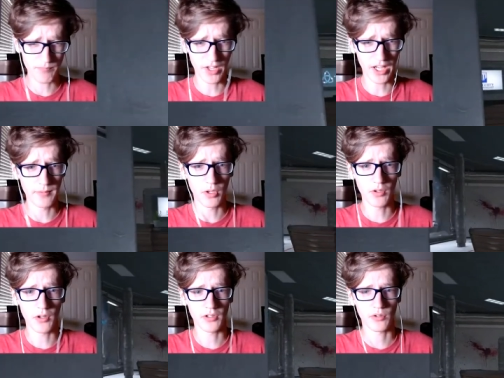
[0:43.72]
I am no
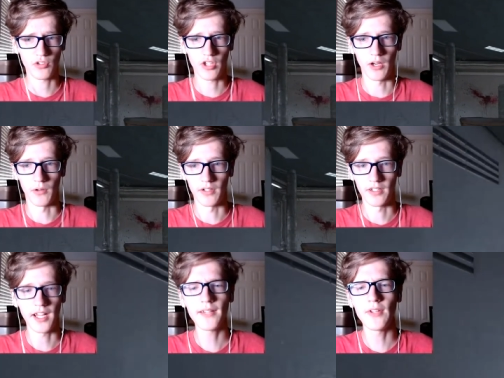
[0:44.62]
longer scared.
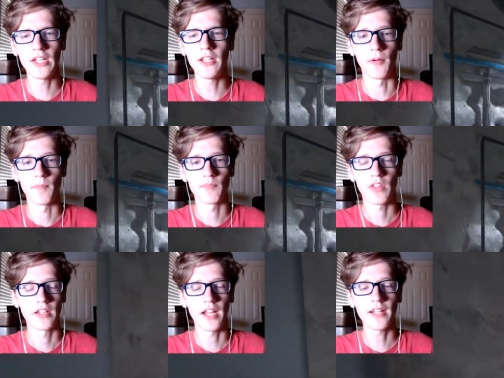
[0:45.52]
Not even here.
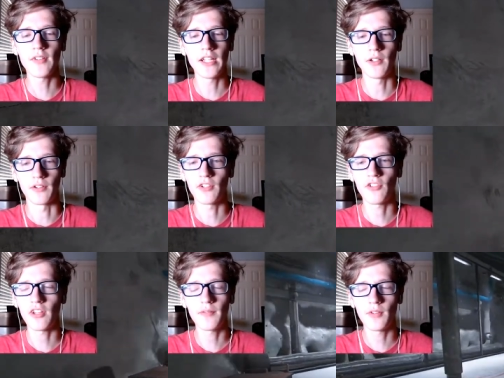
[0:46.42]
Not even here. This
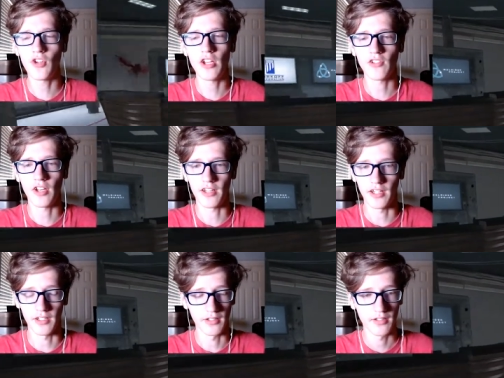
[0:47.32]
doesn't even change anything.
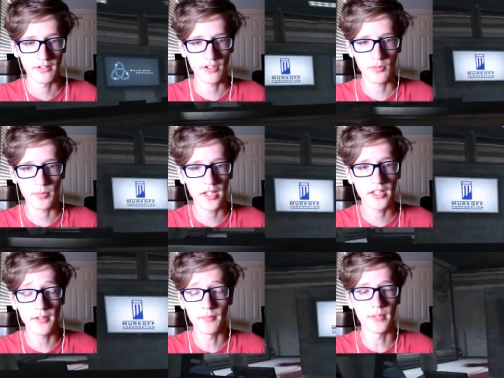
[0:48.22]
This
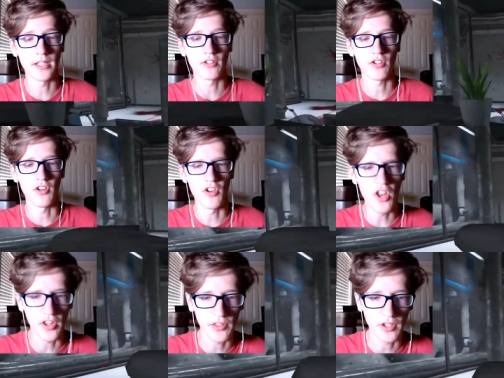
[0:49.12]
blood means
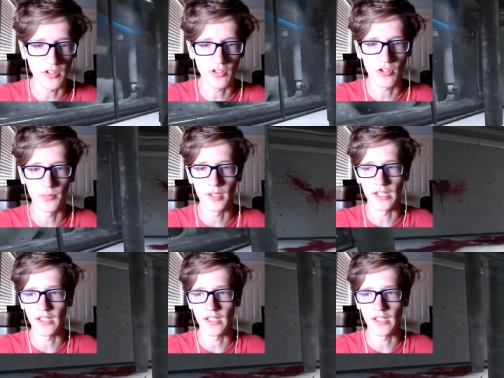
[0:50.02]
nothing to me.